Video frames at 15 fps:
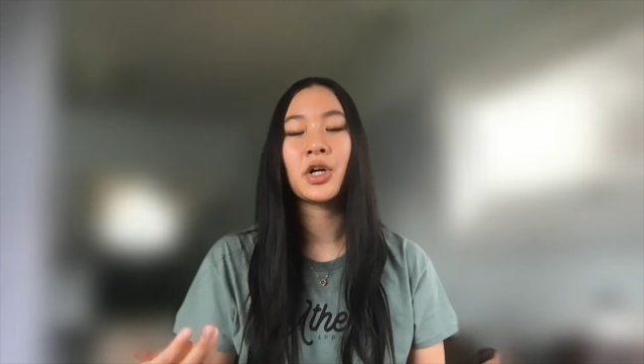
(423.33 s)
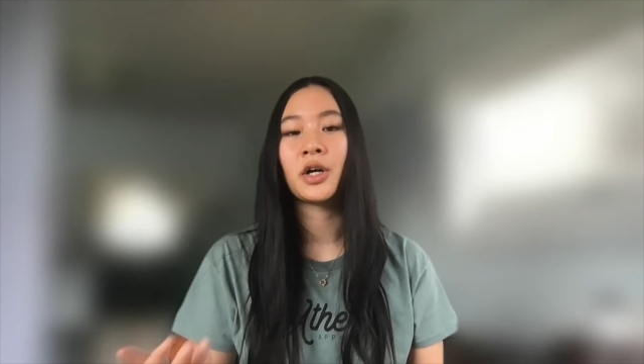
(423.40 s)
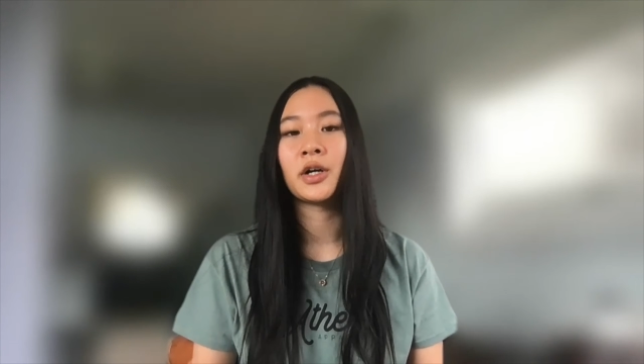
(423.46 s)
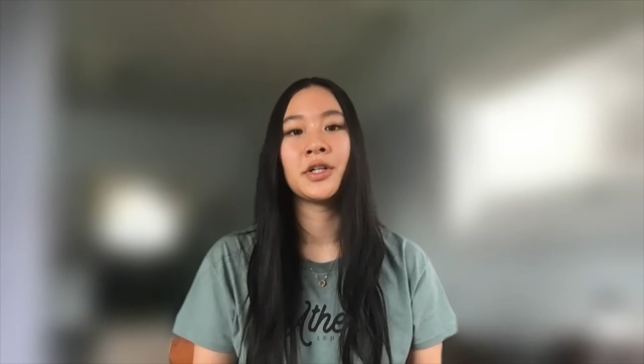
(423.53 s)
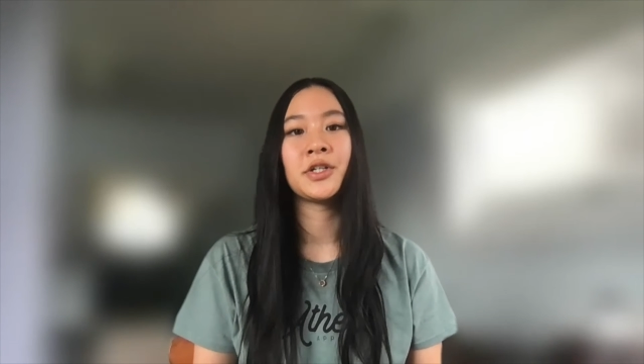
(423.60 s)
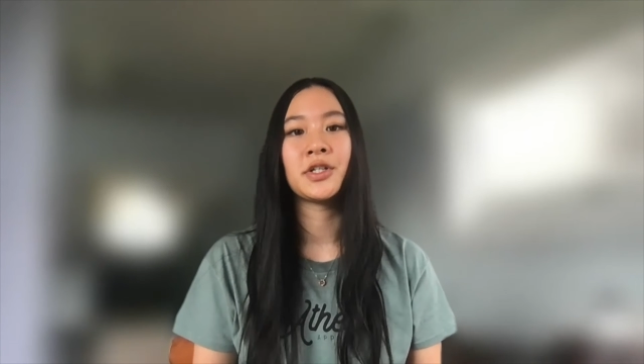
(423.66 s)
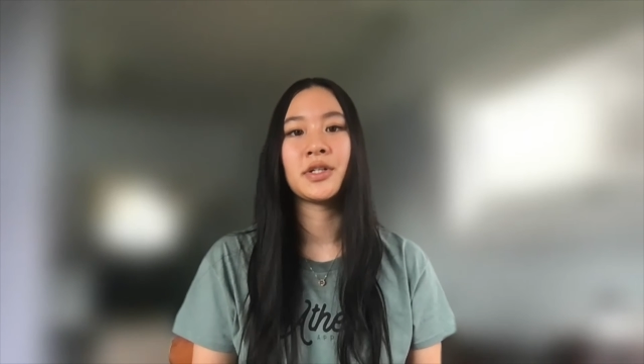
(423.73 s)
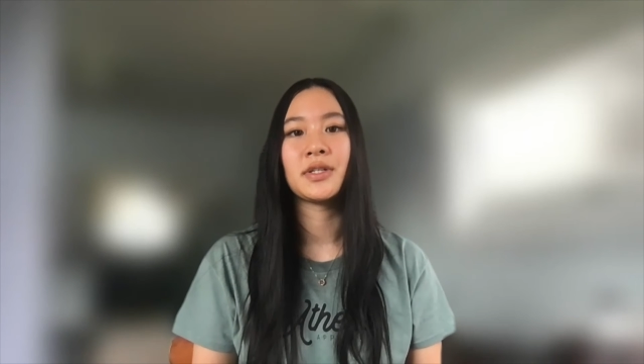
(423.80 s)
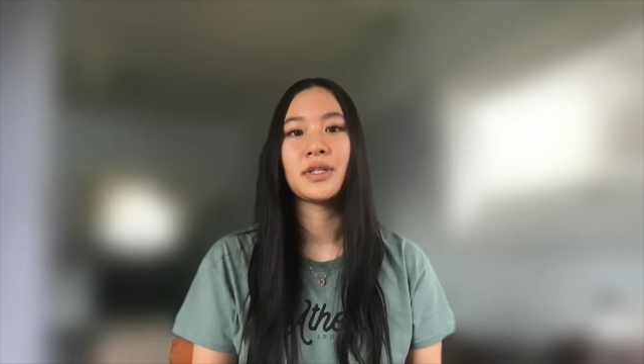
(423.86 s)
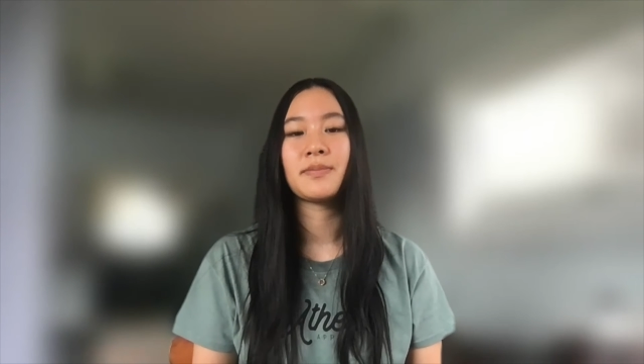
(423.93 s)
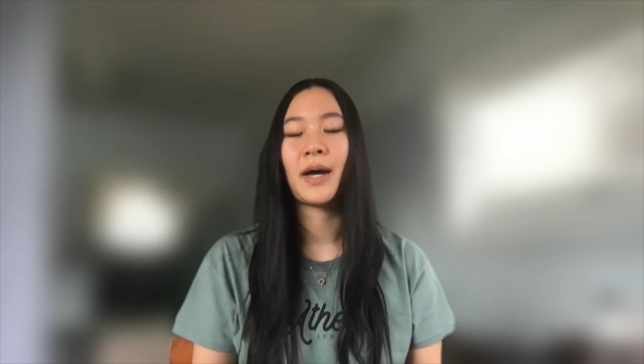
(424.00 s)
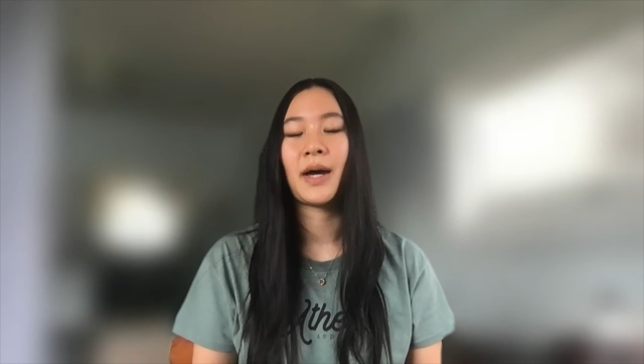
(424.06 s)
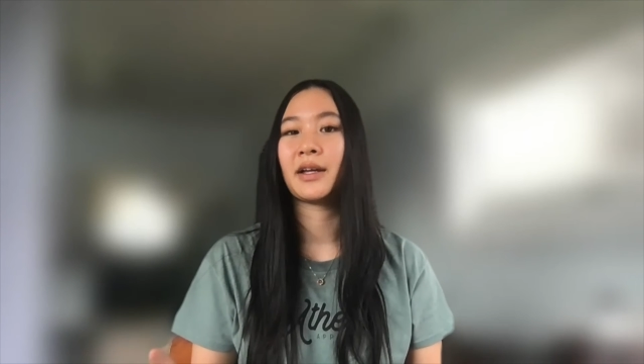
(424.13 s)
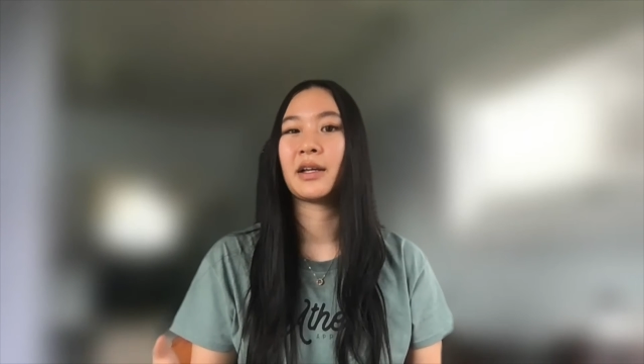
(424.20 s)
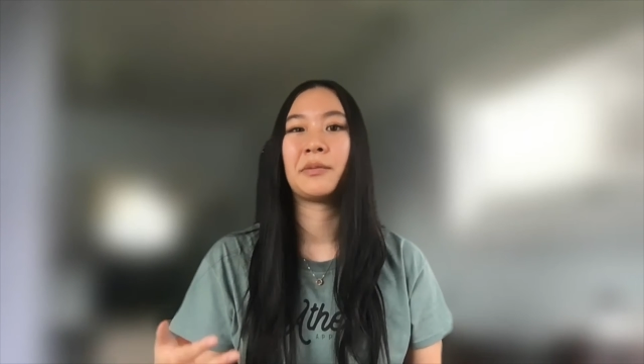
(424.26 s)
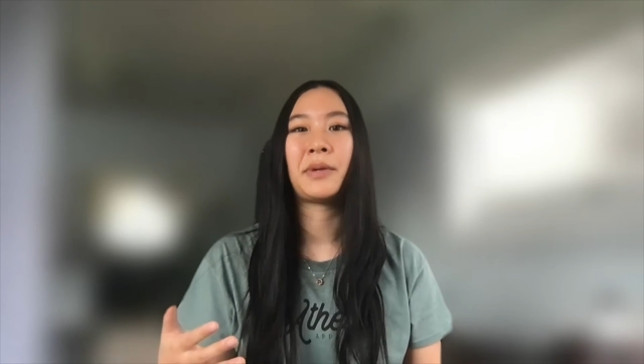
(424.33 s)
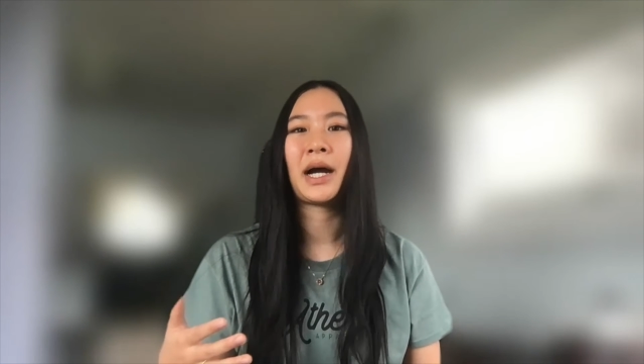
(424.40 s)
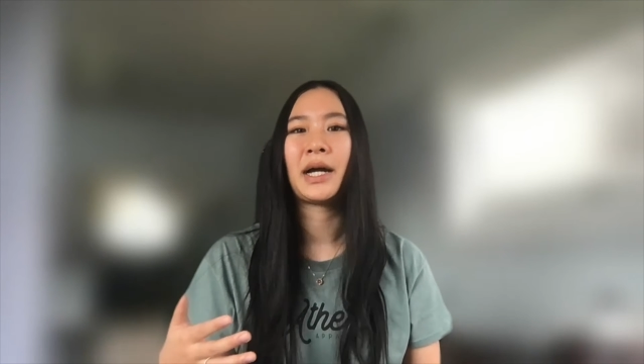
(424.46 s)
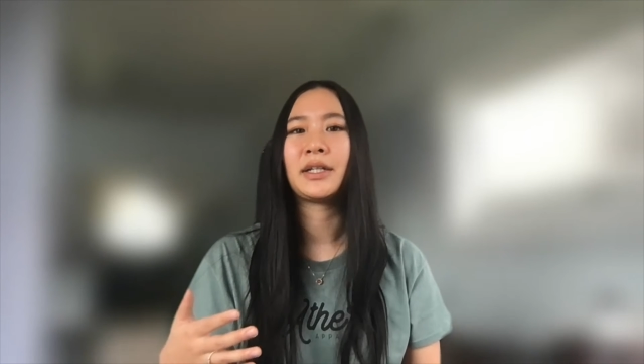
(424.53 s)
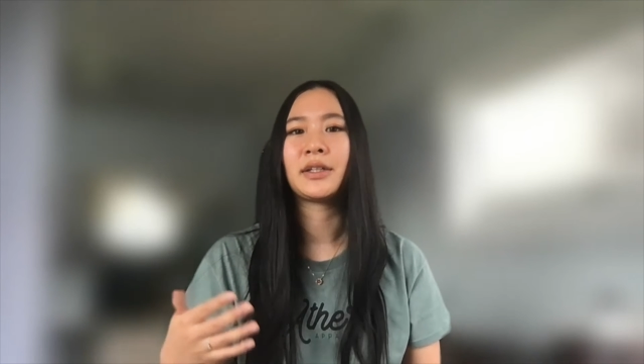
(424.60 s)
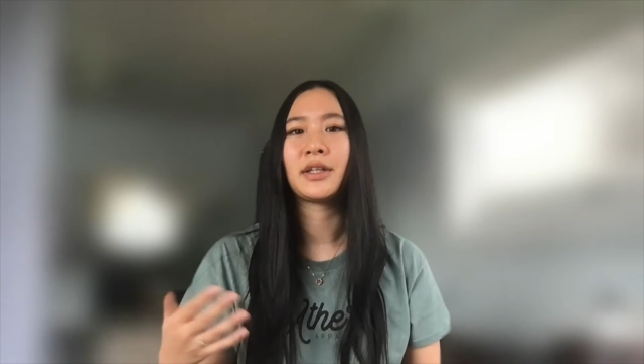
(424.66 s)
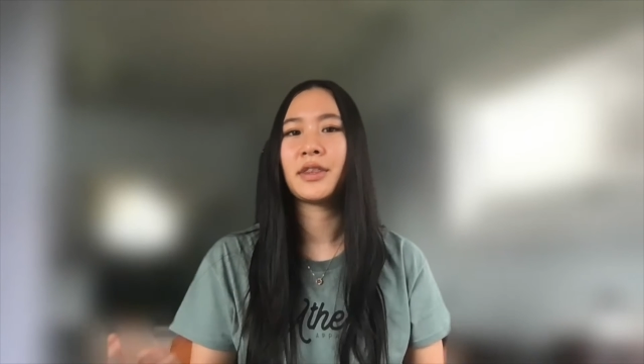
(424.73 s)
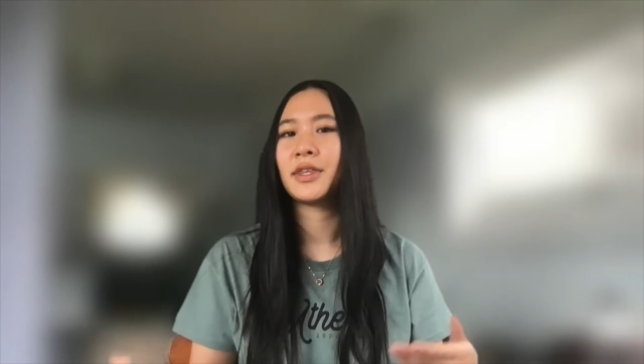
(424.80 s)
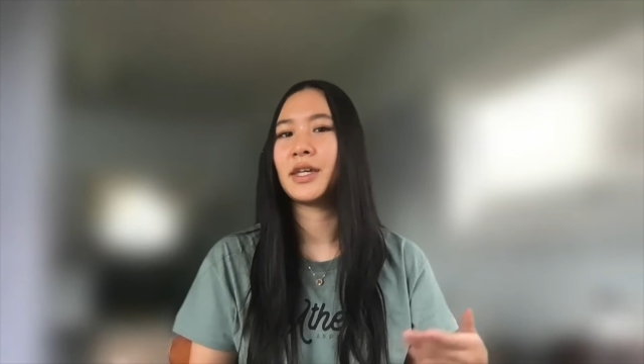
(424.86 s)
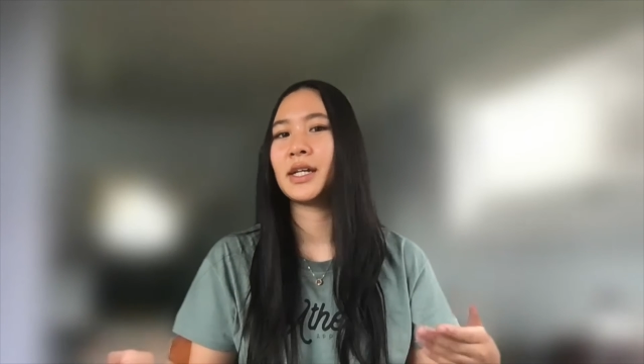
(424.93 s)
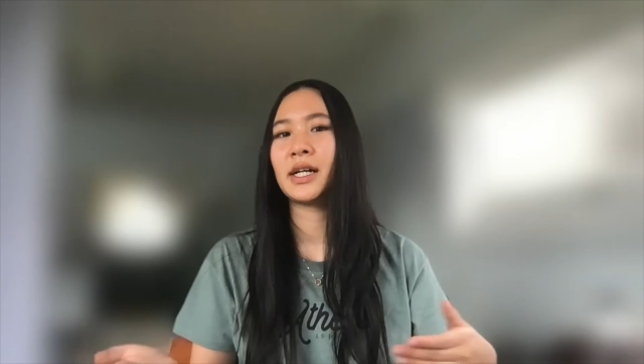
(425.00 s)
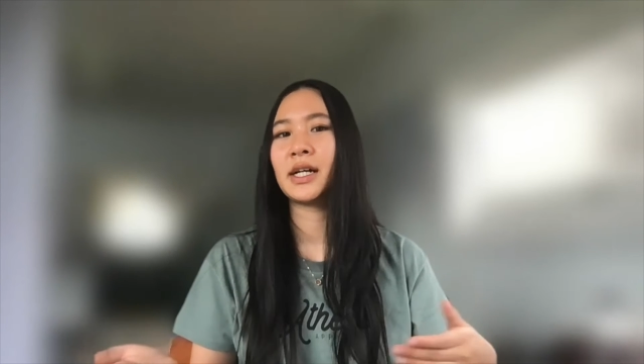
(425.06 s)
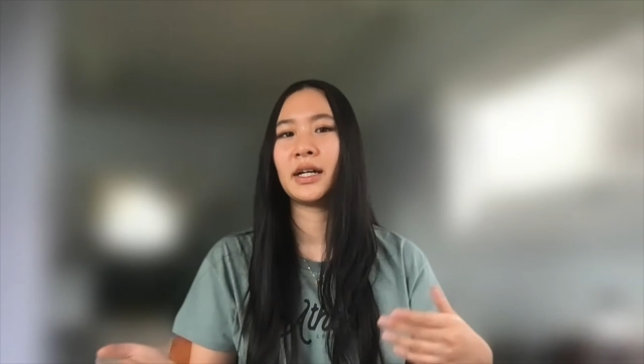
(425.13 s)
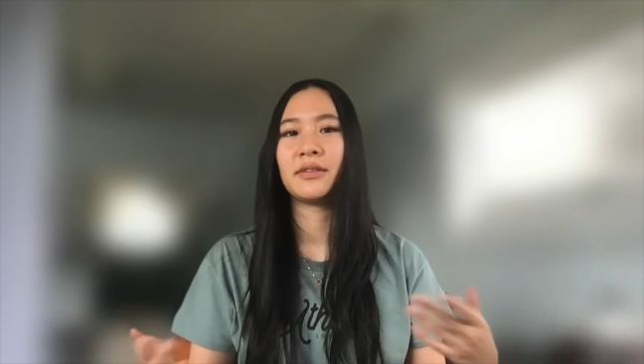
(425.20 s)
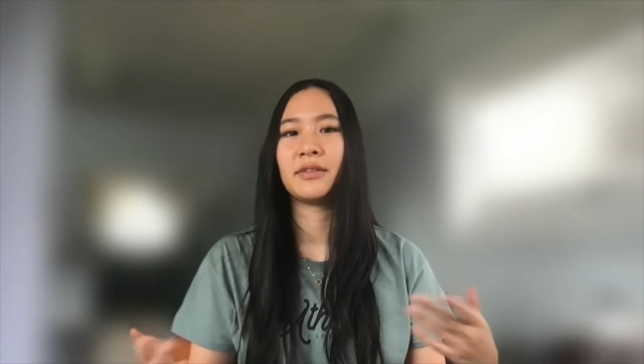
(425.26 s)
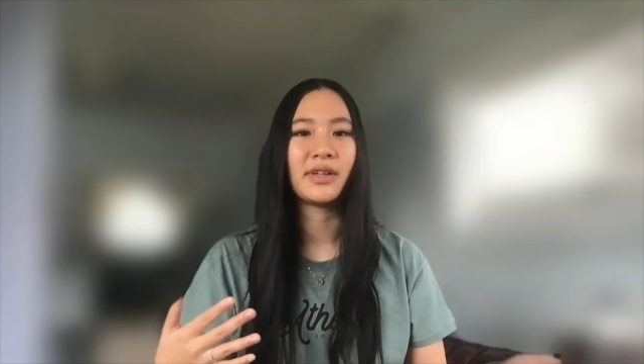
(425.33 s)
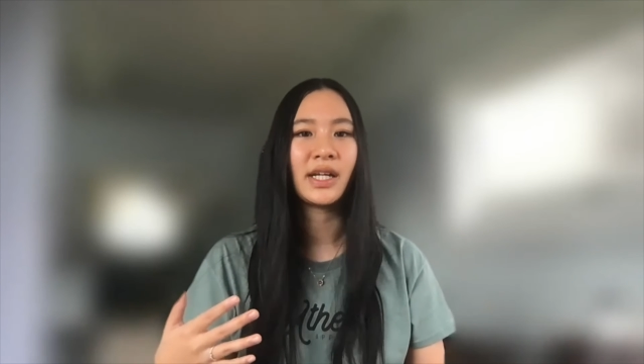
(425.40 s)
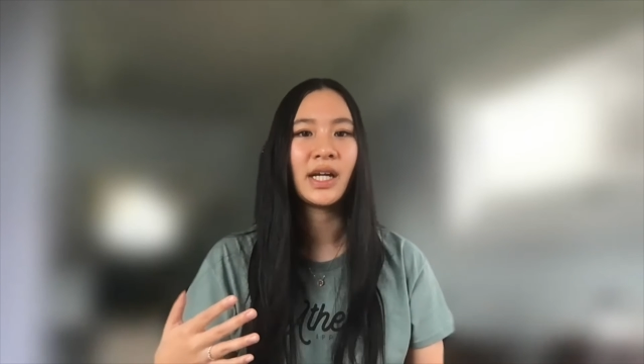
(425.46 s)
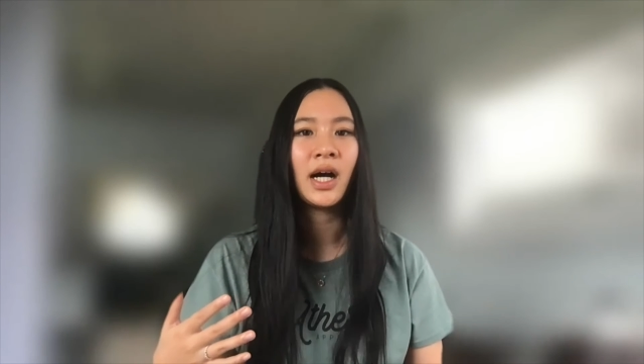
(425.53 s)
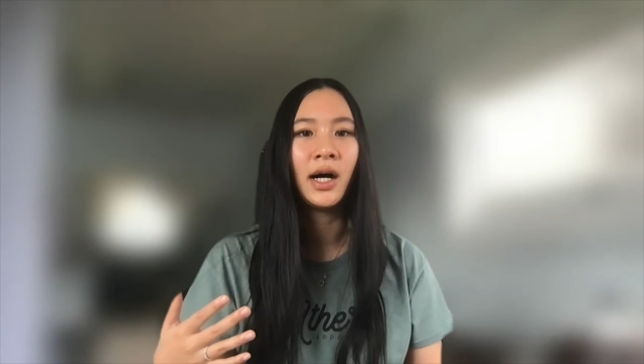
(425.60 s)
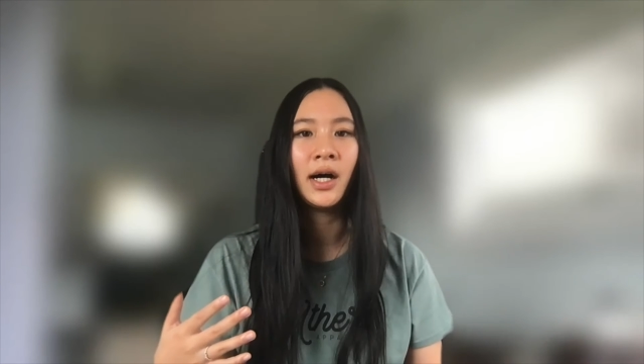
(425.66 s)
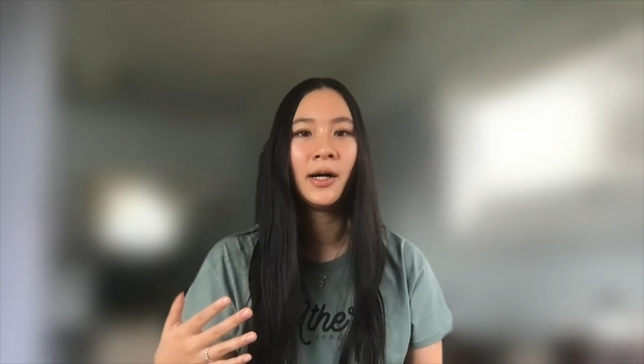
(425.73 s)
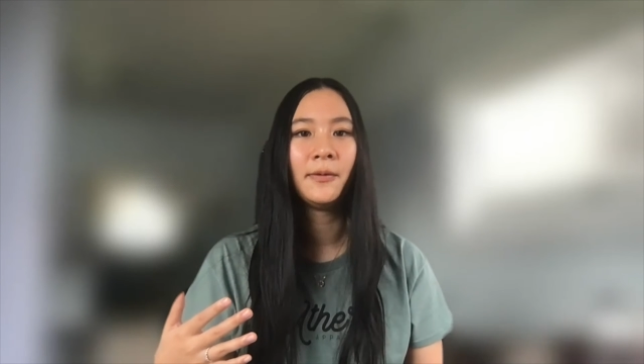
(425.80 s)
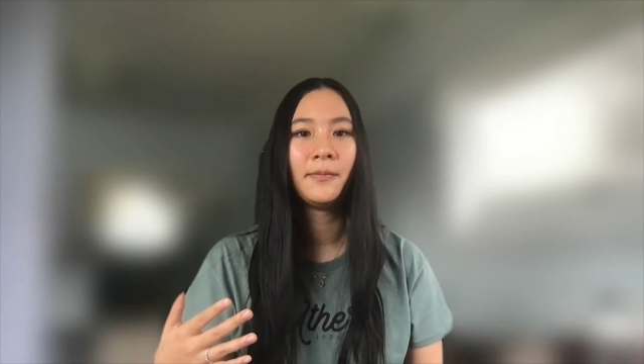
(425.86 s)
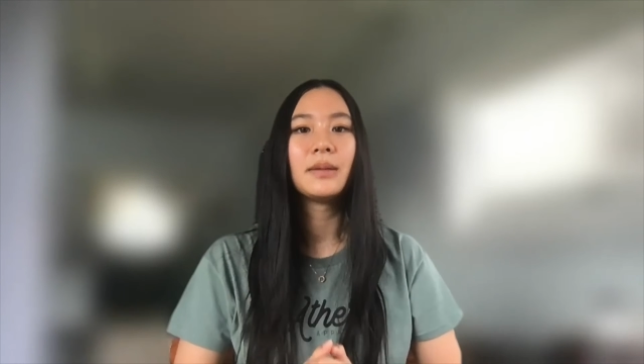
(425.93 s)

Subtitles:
origins by combining the theatre and VR,